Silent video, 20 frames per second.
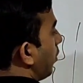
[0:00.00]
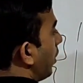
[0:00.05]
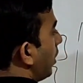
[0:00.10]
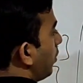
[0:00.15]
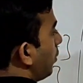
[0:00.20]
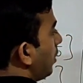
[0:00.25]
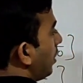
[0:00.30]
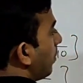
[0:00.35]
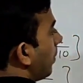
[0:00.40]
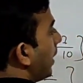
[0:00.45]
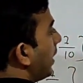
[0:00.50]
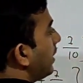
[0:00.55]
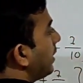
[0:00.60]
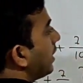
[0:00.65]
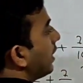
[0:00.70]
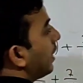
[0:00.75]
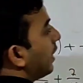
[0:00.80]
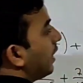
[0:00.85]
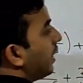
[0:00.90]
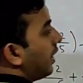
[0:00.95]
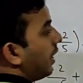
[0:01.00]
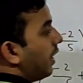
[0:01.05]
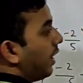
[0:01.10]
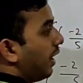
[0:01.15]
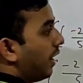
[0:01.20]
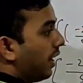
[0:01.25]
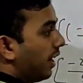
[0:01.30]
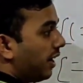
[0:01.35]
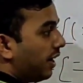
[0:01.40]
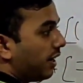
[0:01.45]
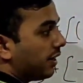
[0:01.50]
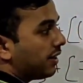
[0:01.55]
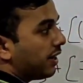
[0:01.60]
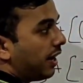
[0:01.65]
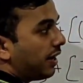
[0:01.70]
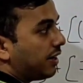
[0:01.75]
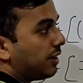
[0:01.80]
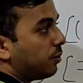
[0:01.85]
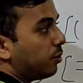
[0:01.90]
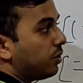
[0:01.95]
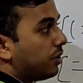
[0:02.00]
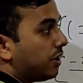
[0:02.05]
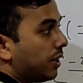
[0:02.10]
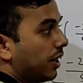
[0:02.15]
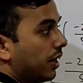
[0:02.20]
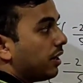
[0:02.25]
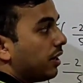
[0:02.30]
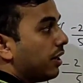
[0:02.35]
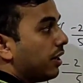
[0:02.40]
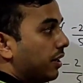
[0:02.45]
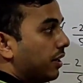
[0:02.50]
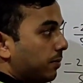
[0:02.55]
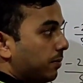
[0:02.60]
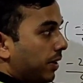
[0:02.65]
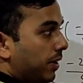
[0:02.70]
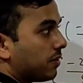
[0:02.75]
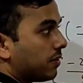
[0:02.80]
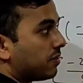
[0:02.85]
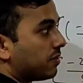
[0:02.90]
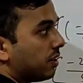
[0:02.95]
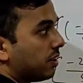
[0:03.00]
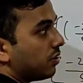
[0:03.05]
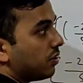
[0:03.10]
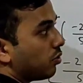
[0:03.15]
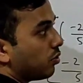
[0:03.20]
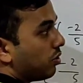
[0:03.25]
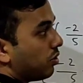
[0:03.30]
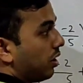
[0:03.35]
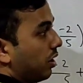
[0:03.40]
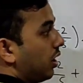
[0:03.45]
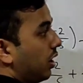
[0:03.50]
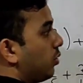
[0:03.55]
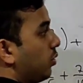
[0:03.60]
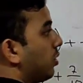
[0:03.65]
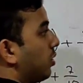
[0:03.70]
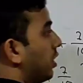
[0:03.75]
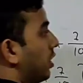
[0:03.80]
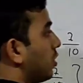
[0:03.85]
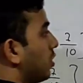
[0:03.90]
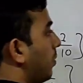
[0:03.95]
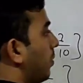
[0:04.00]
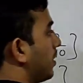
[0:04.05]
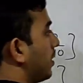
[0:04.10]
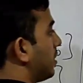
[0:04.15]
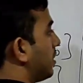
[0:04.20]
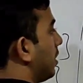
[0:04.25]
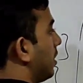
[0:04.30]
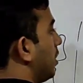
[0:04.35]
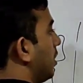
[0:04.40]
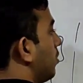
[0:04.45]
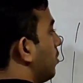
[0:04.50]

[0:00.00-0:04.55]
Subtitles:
When we divide 30 with 10, it becomes 3. So 3 into 3 is how much? 3